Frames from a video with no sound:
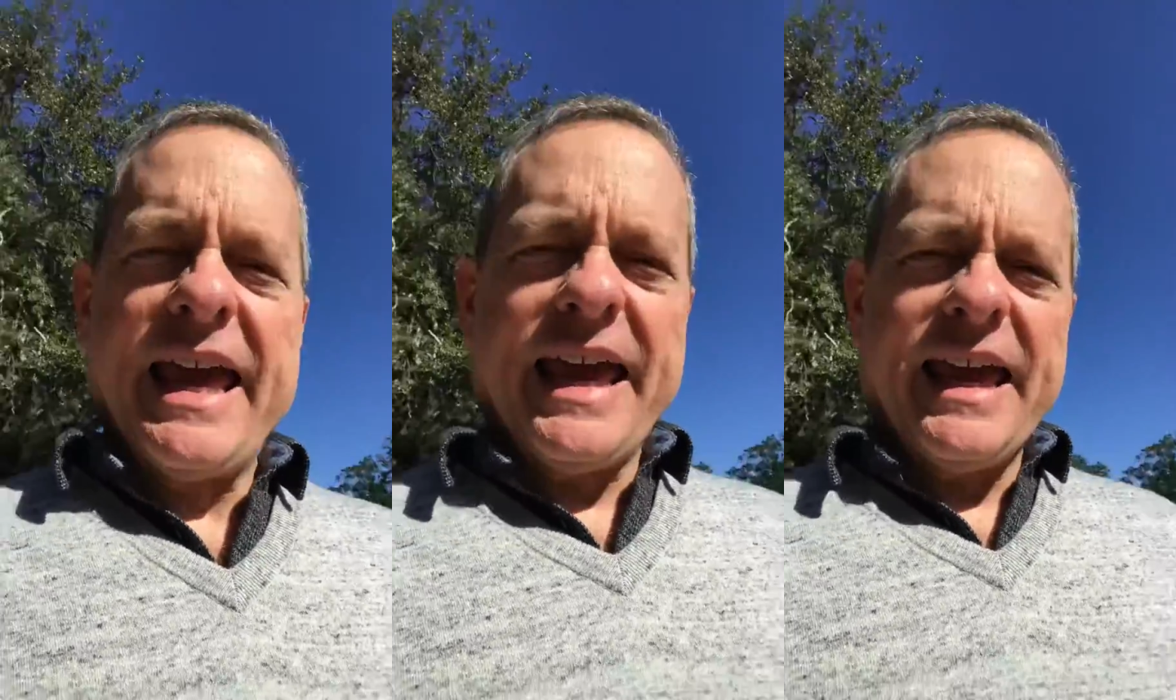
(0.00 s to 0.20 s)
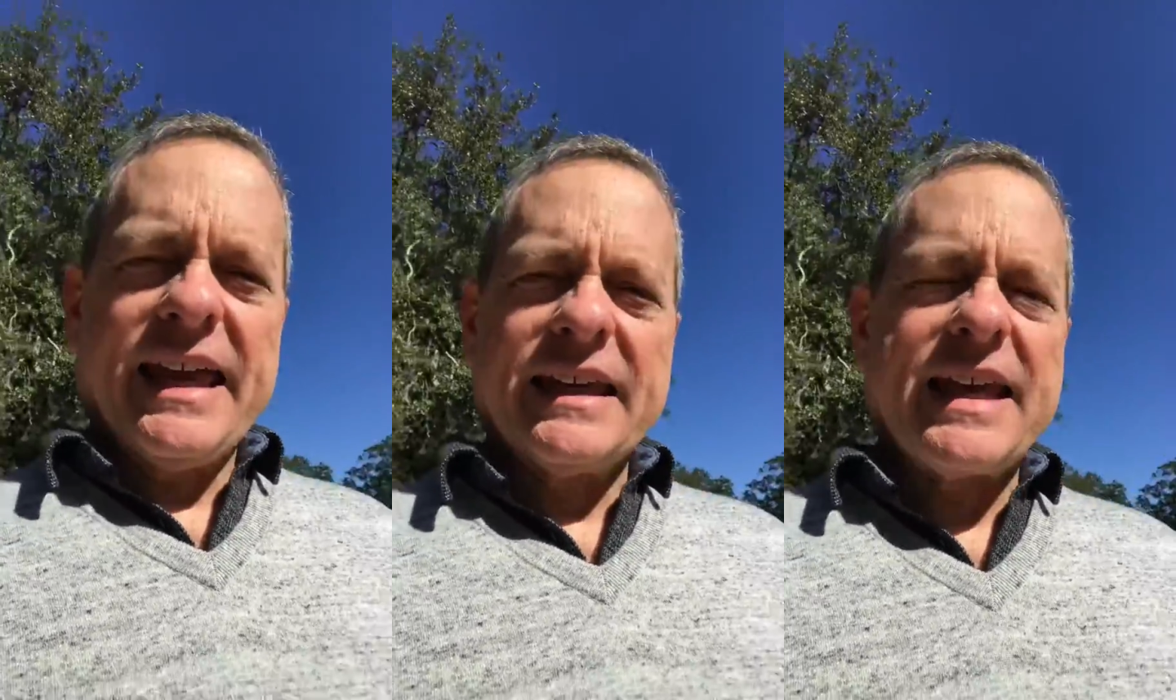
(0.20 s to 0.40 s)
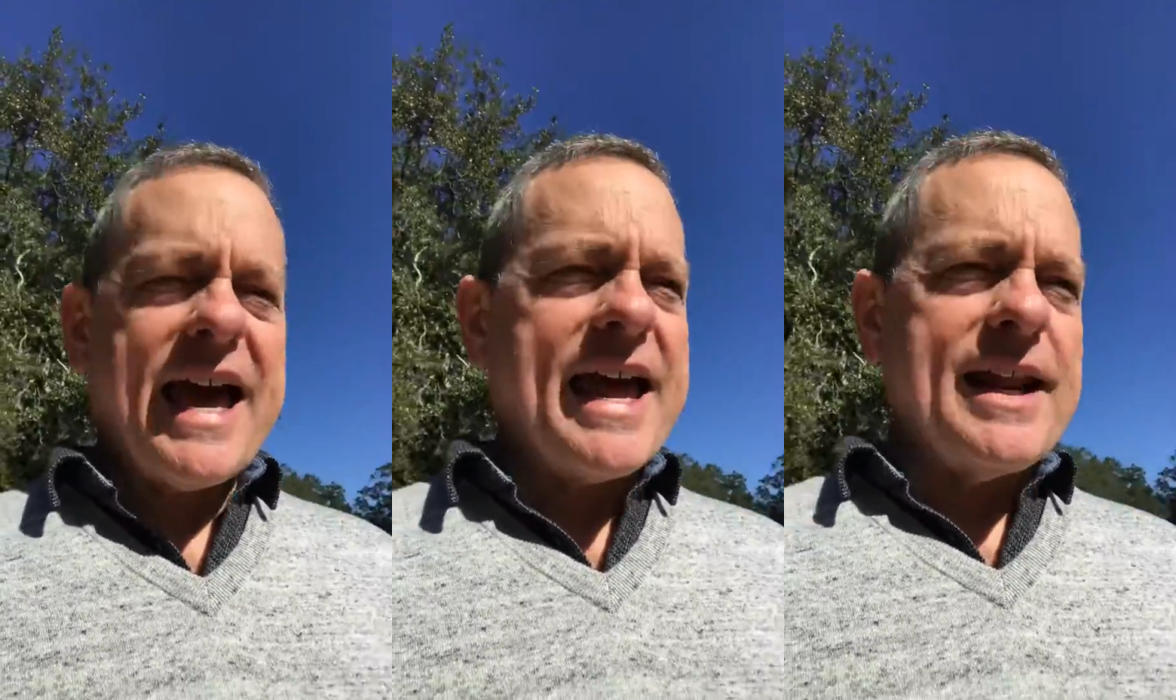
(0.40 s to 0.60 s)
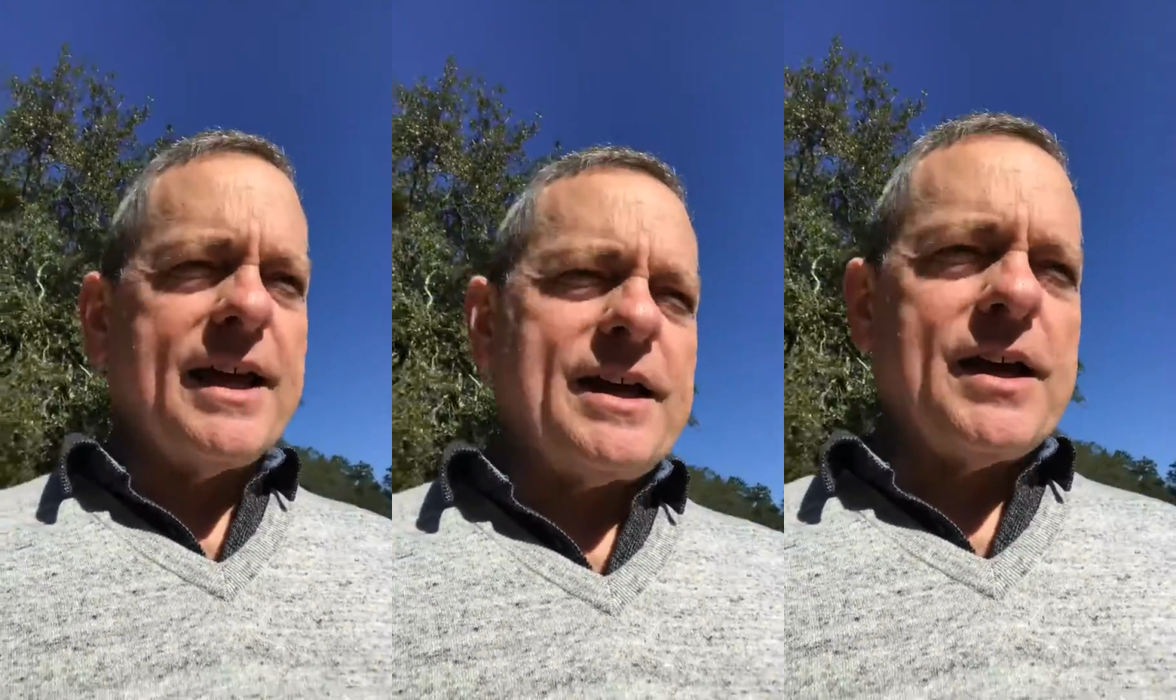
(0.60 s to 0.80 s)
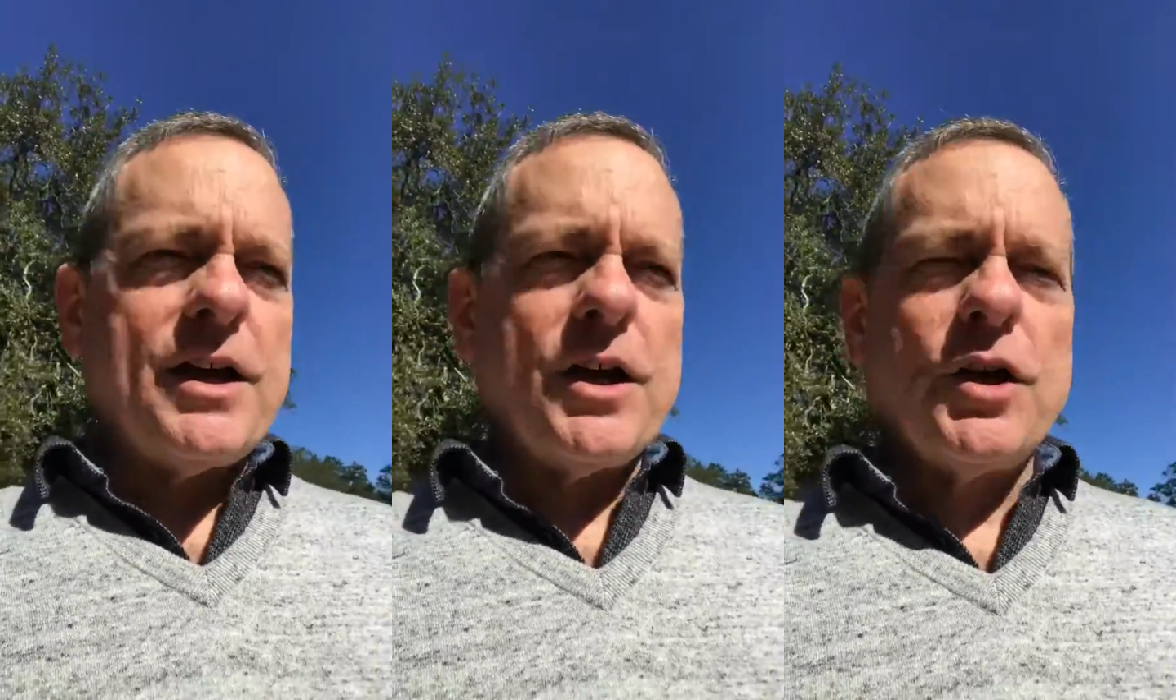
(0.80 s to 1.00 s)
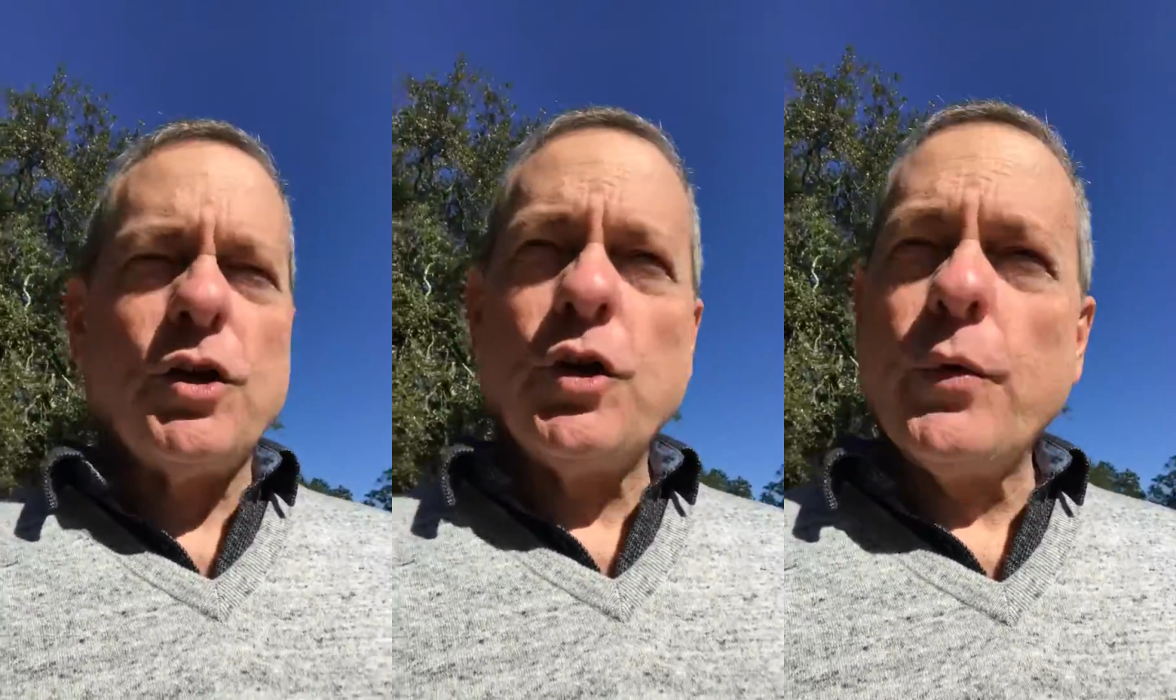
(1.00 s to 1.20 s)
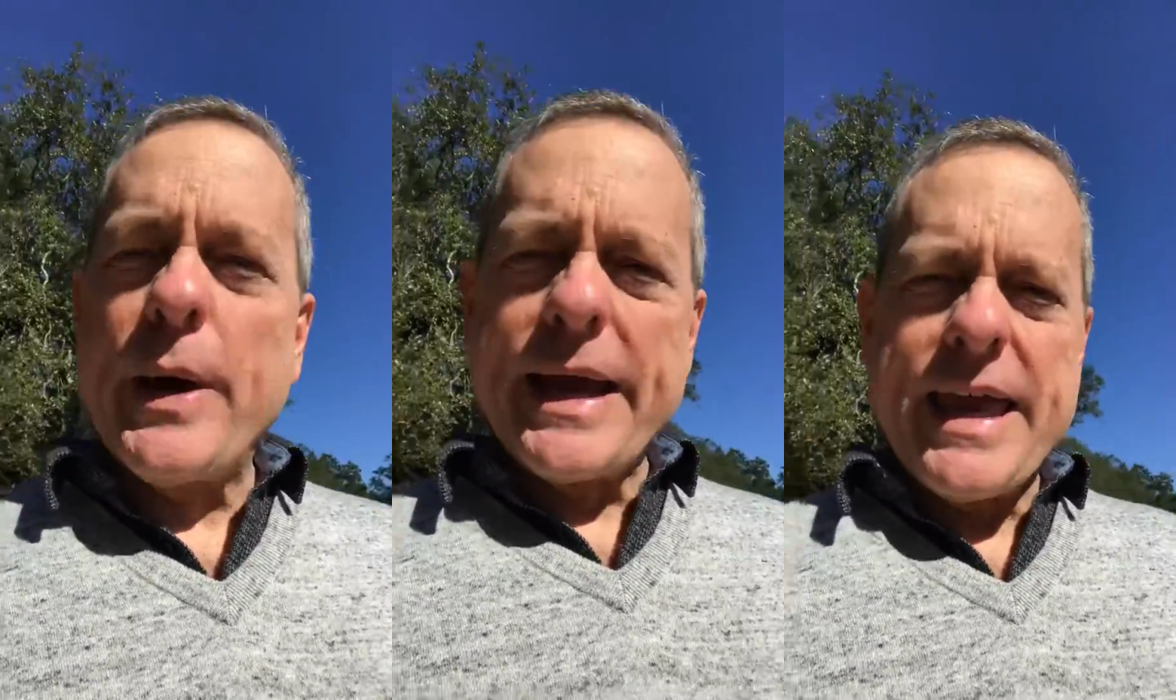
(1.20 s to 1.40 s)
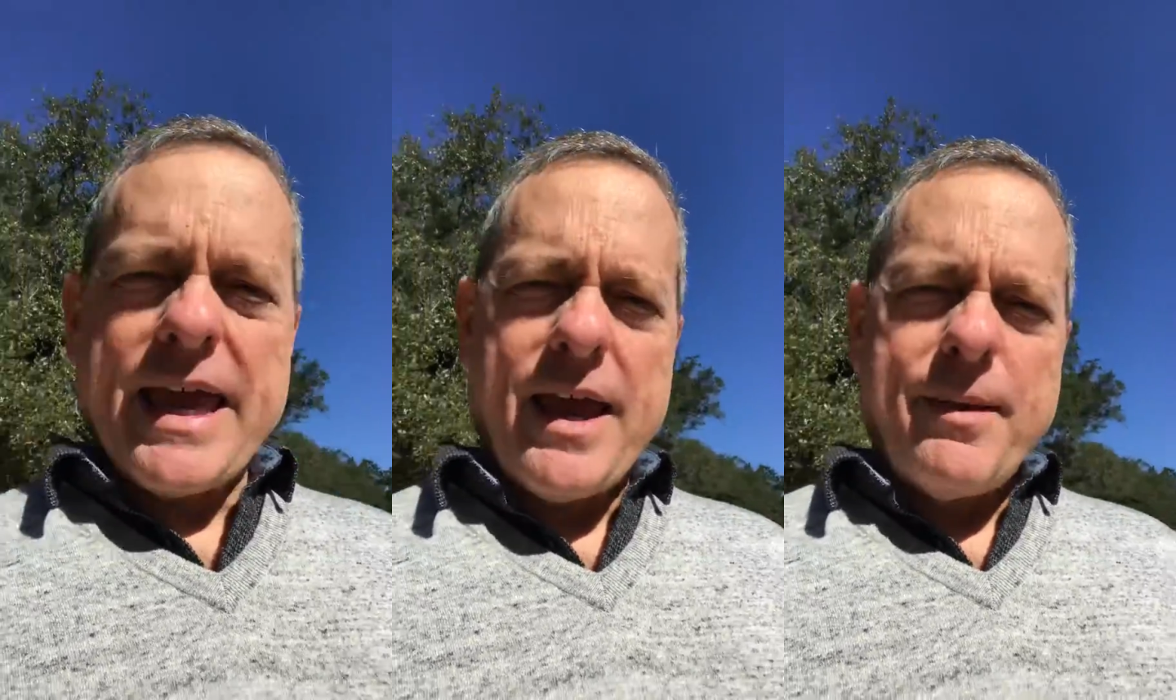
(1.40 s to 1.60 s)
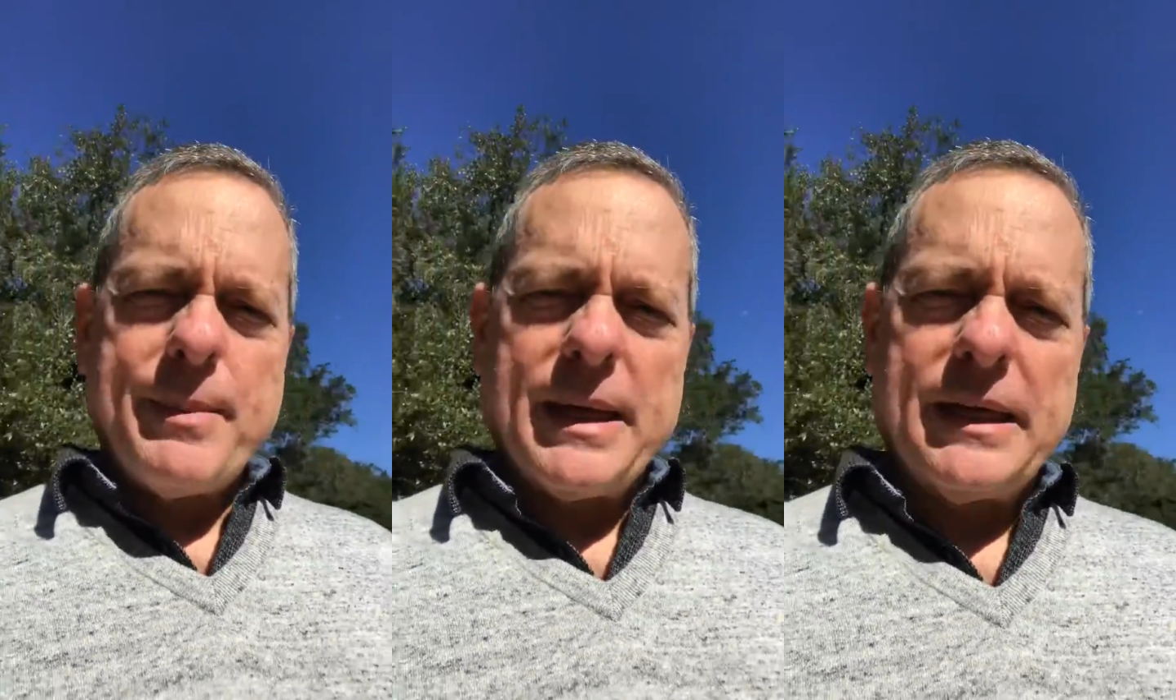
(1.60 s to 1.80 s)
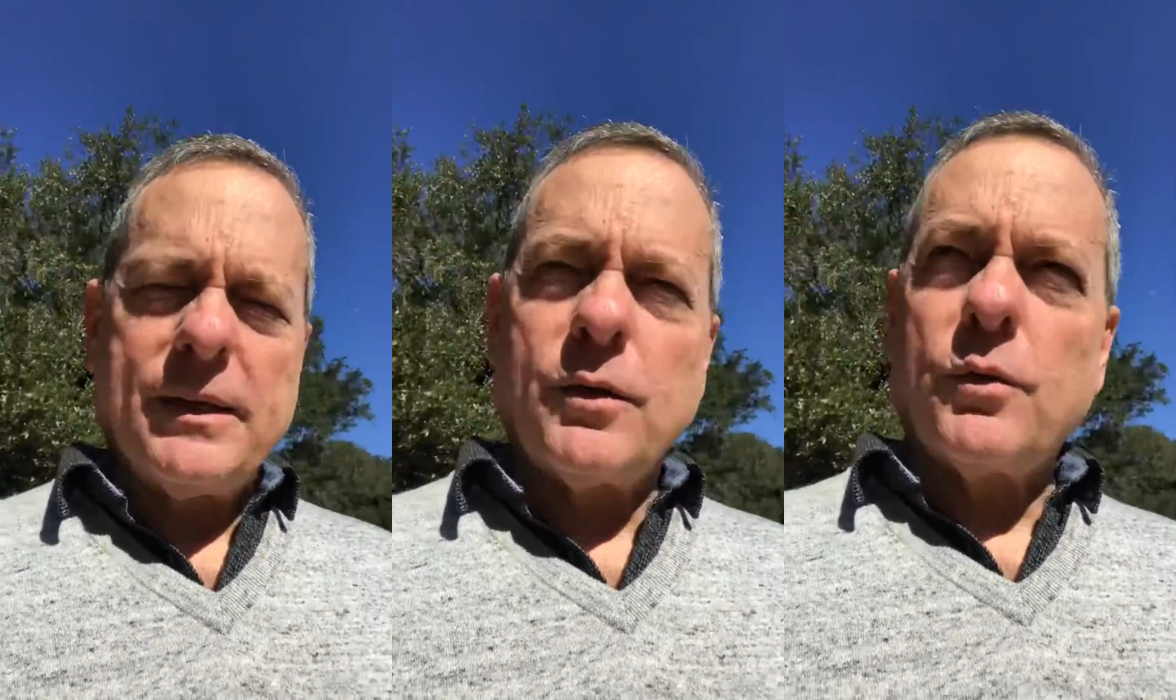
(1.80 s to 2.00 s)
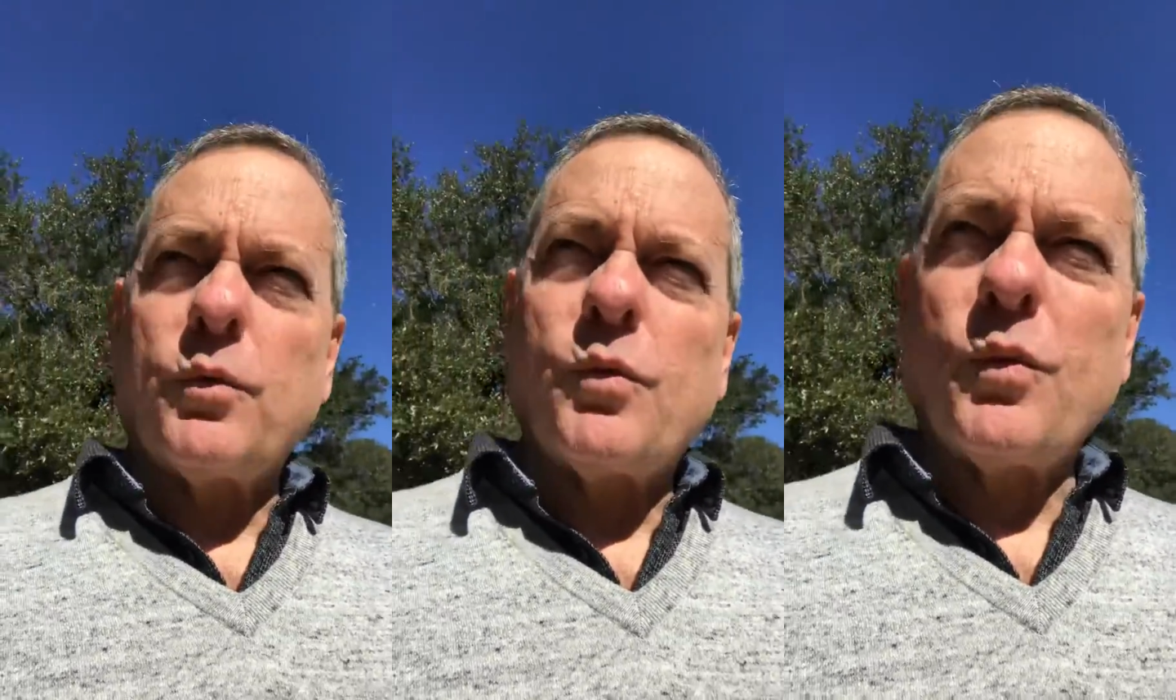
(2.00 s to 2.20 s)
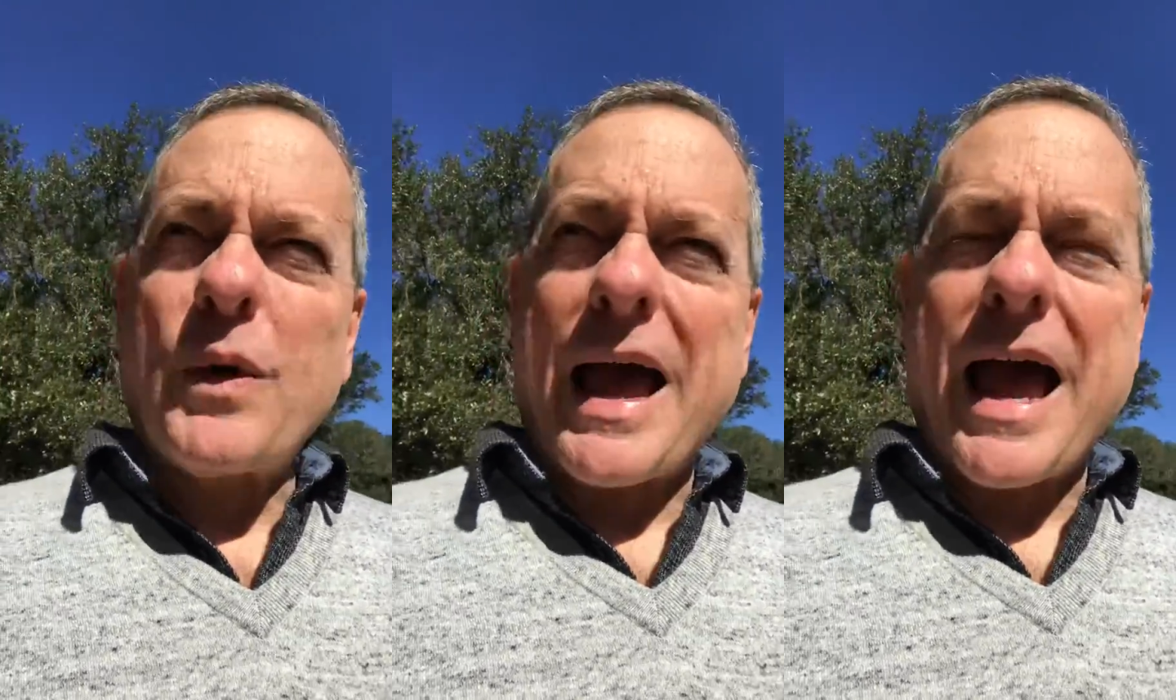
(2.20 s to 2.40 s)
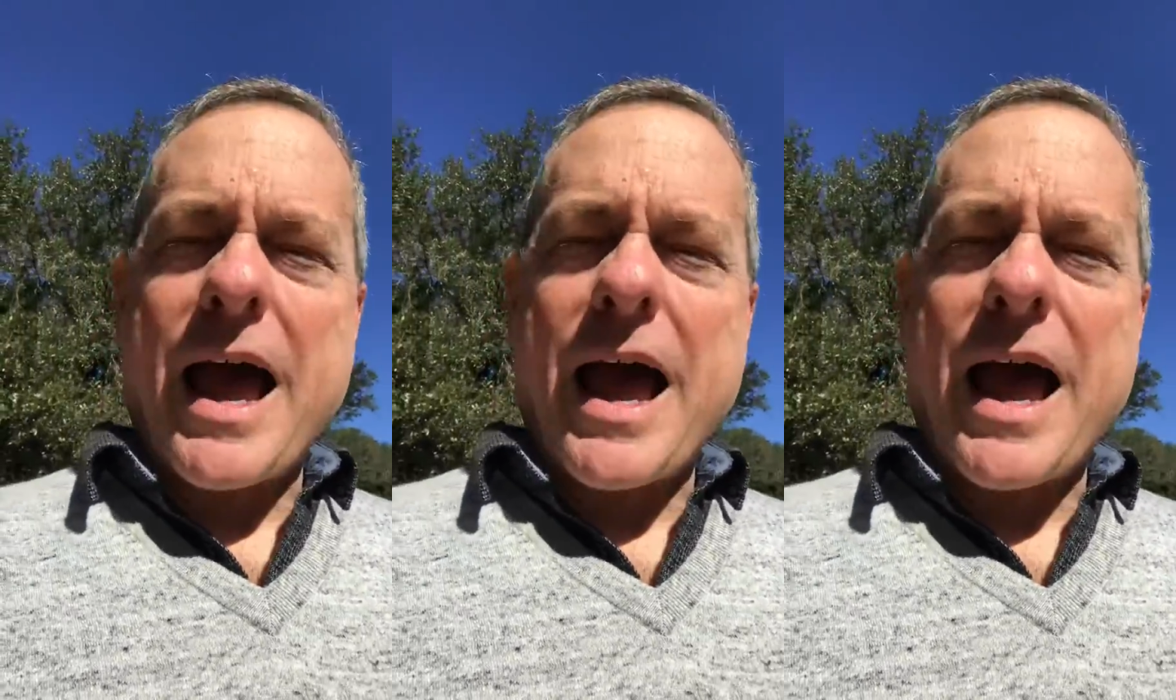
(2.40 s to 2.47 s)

and kind of who I am and